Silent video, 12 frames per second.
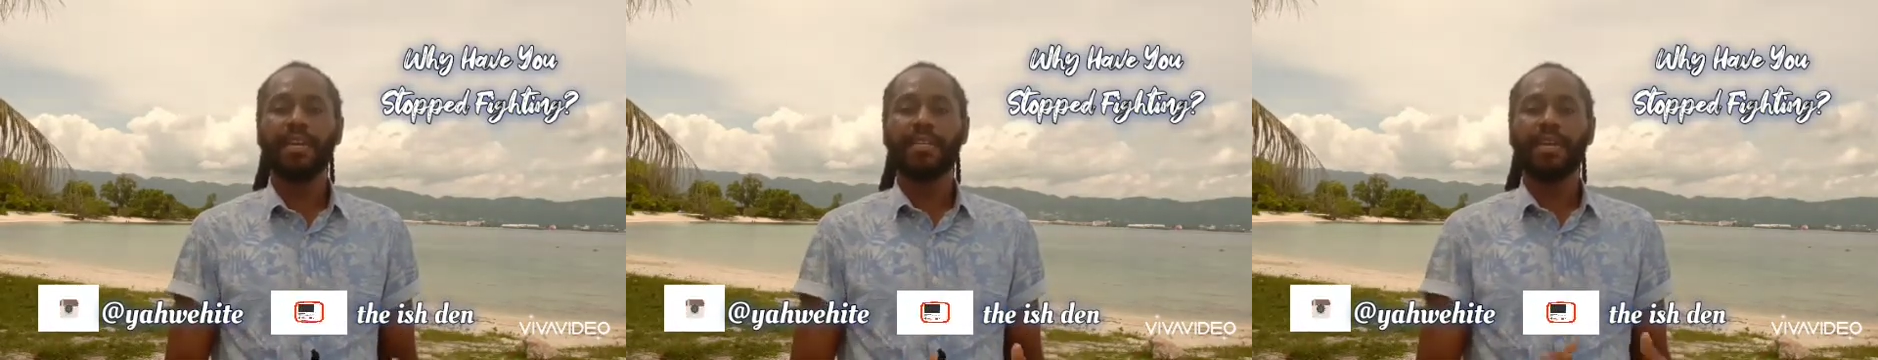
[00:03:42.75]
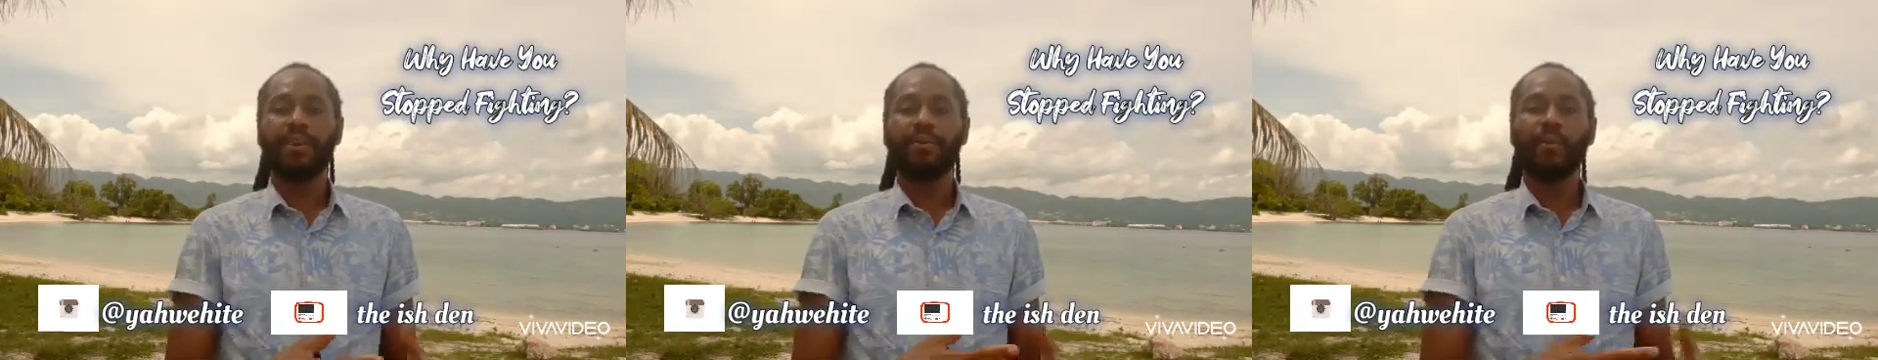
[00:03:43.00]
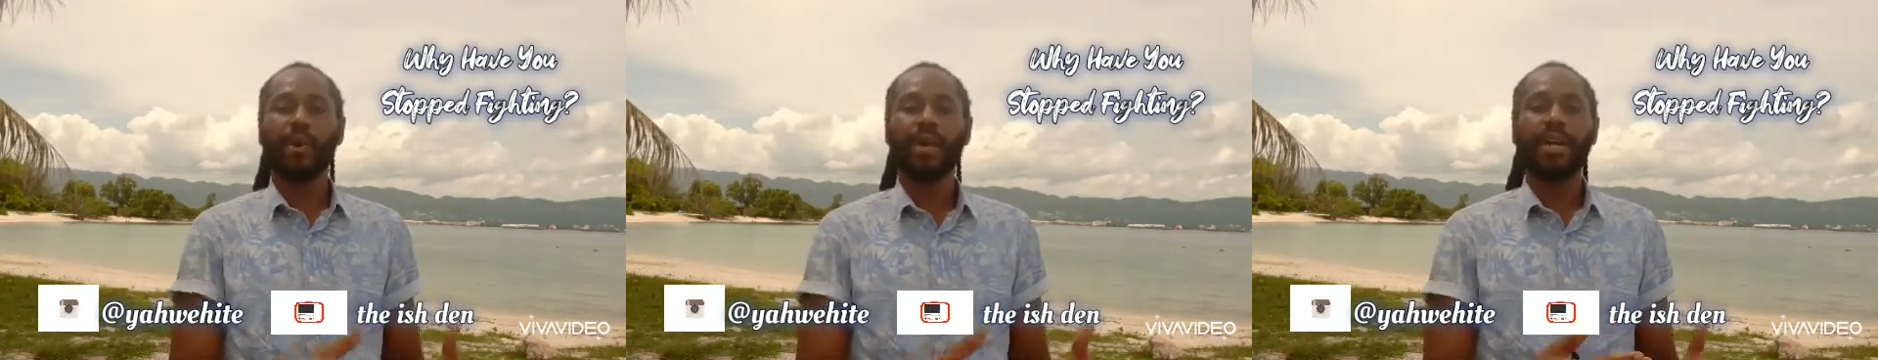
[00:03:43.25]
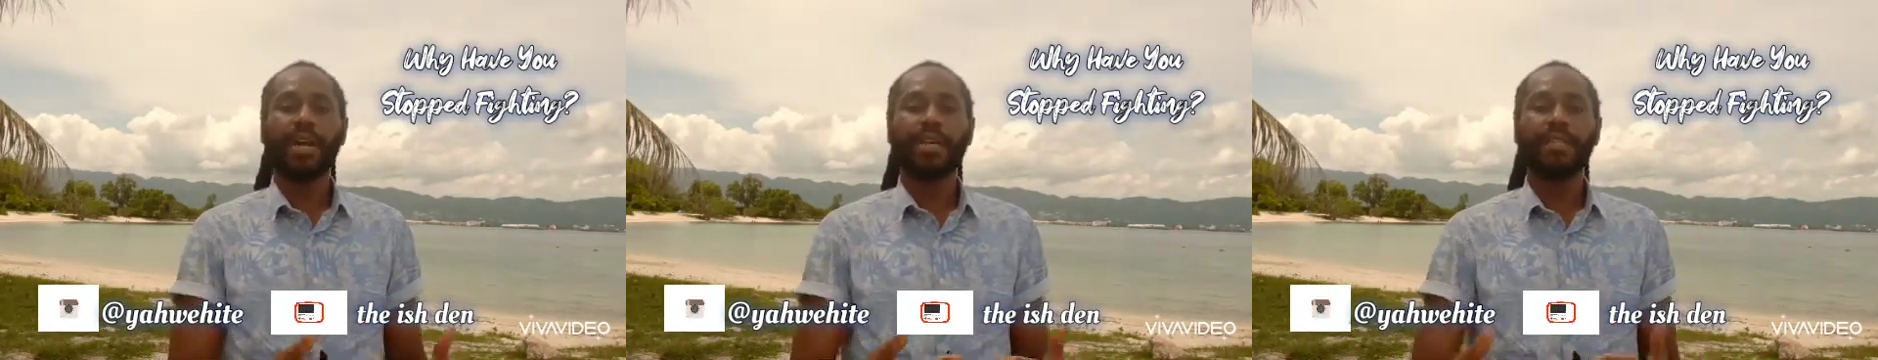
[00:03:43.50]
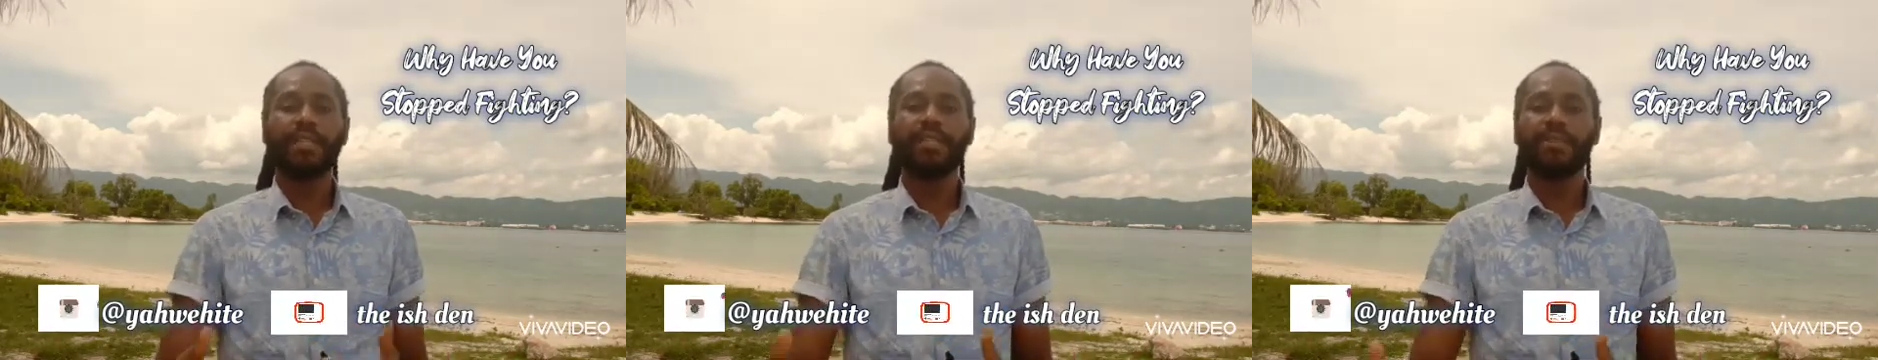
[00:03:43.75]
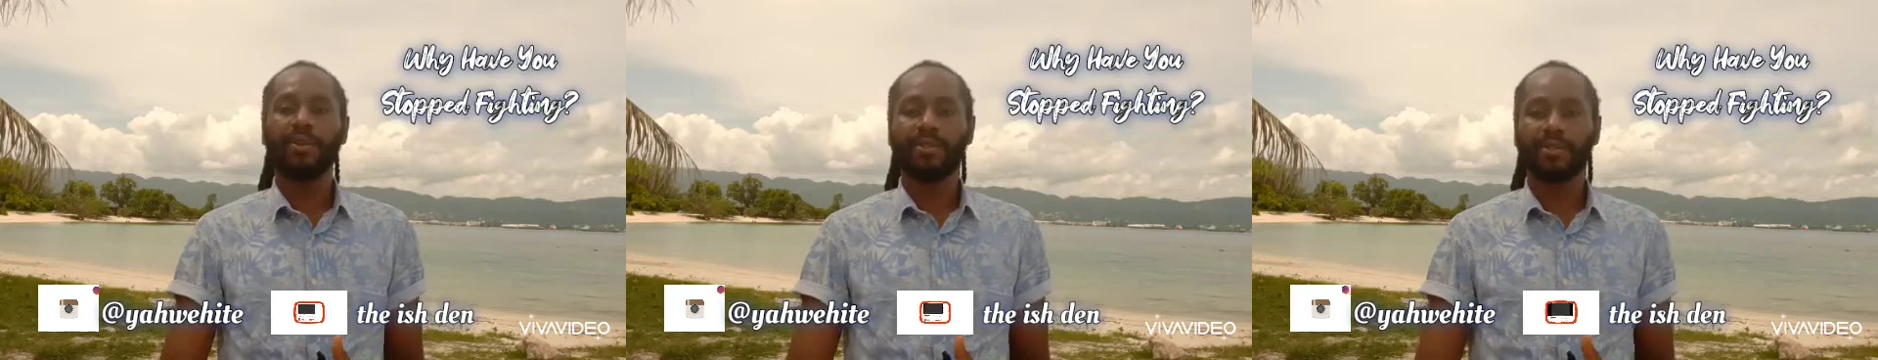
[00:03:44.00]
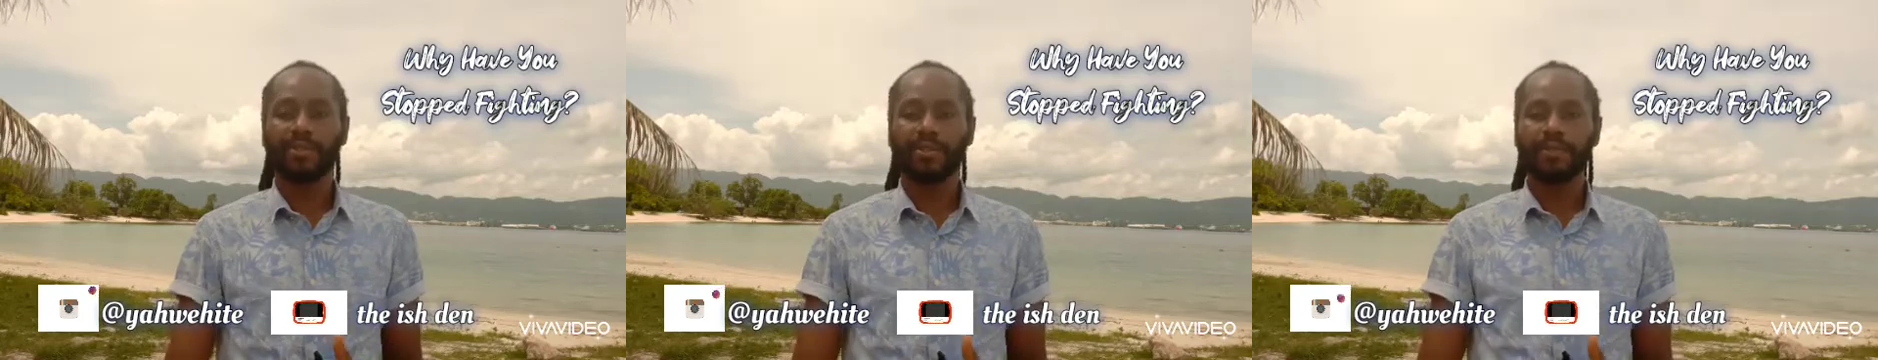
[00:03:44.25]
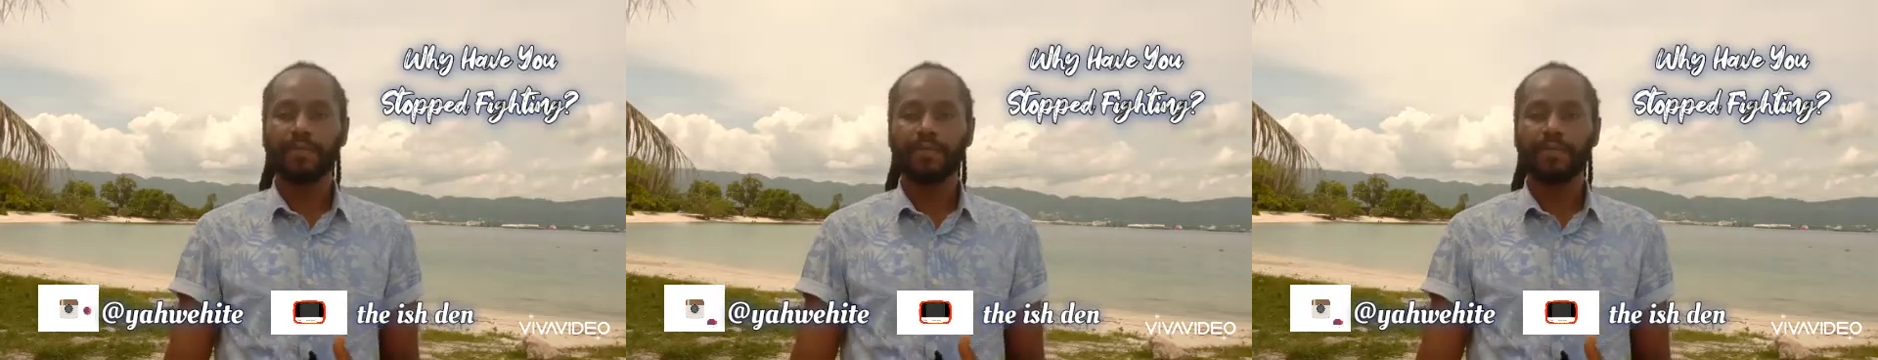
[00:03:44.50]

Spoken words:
that work against us.